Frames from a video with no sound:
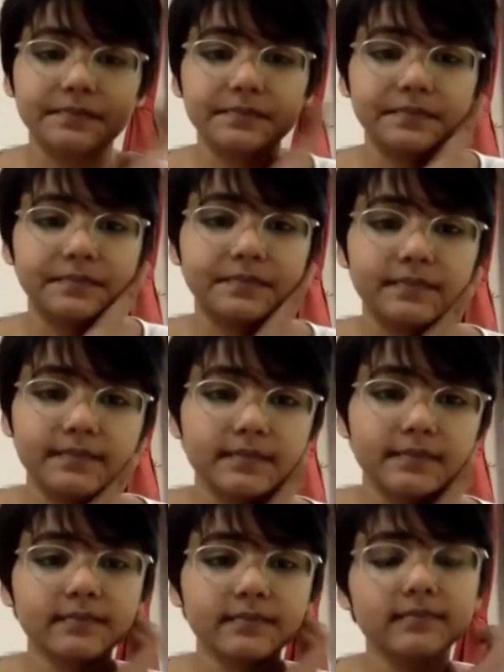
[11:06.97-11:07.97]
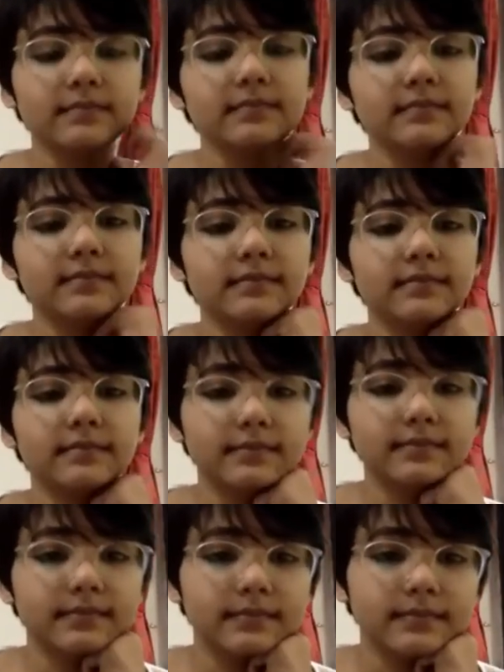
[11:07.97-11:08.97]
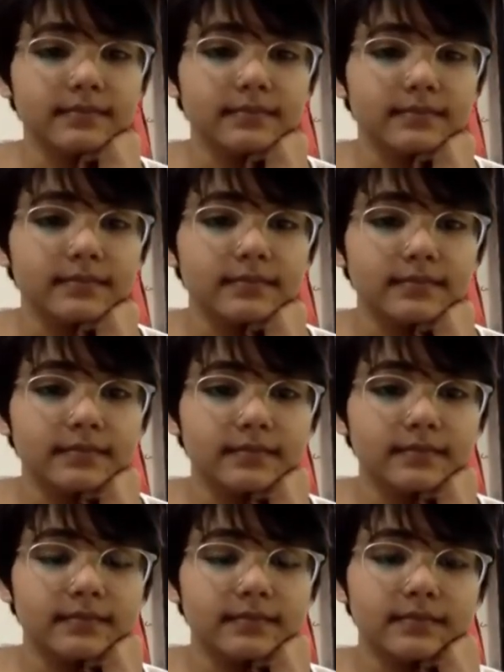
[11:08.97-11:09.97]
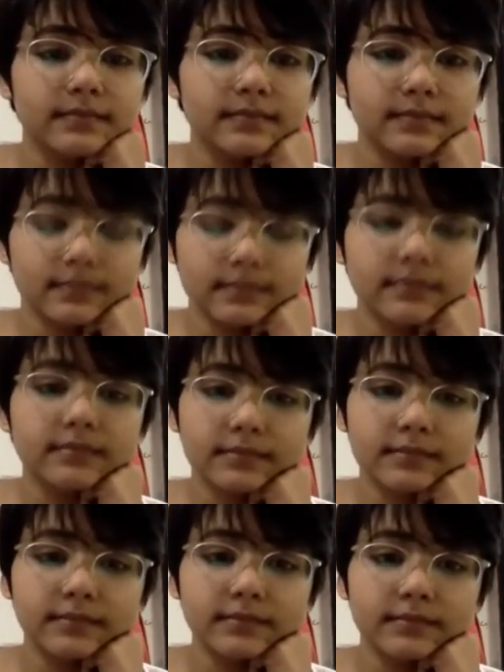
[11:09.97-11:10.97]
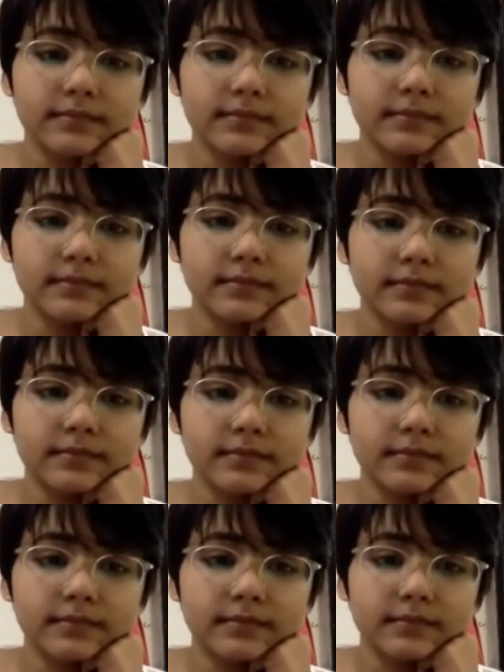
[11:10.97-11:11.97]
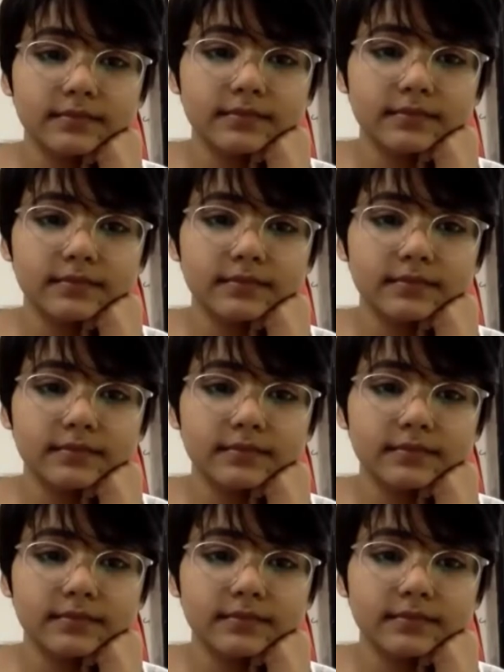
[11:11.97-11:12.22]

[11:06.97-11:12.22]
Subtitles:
[no speech]